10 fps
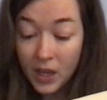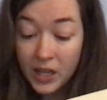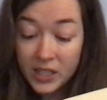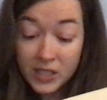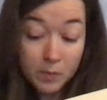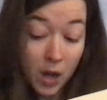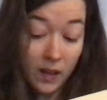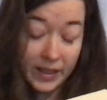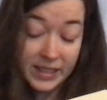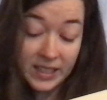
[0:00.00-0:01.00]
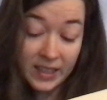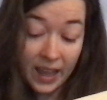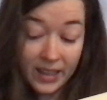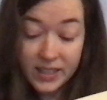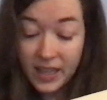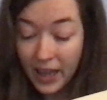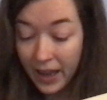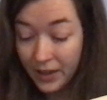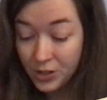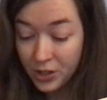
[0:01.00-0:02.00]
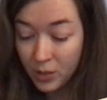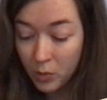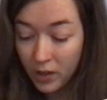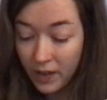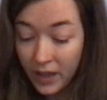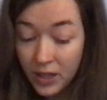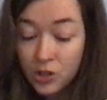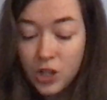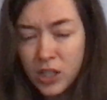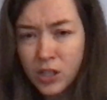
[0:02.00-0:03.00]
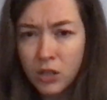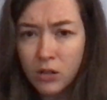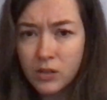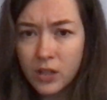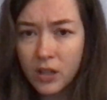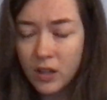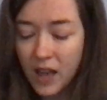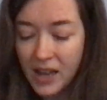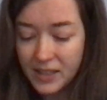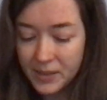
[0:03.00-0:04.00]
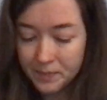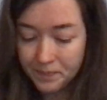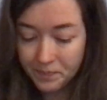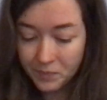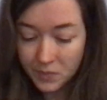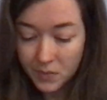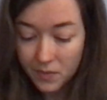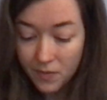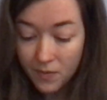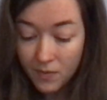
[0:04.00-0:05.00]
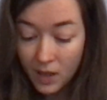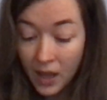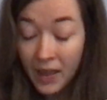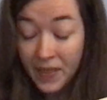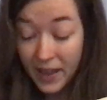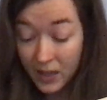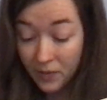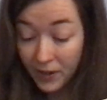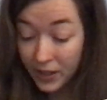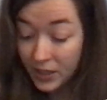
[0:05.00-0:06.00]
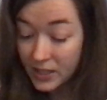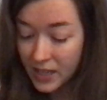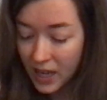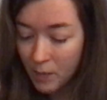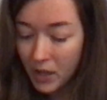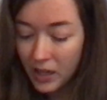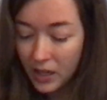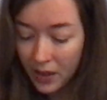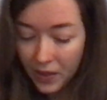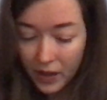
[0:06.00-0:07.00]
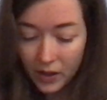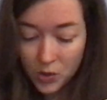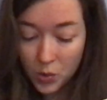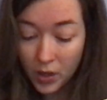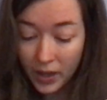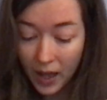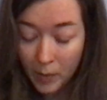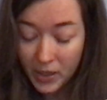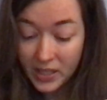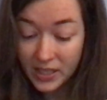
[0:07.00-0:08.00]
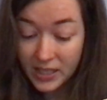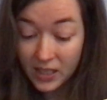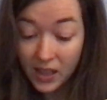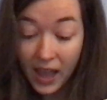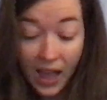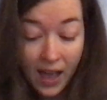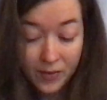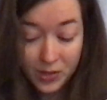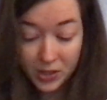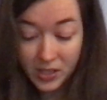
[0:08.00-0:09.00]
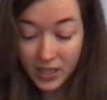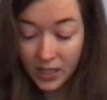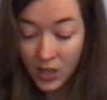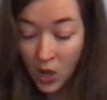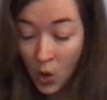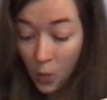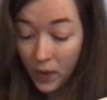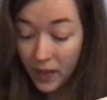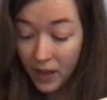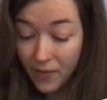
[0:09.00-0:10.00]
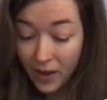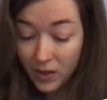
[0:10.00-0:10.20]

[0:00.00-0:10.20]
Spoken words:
Small and select, Anne assured Marilla, just the girls in her class. They had a very good time, and nothing untoward happened until after tea, when they found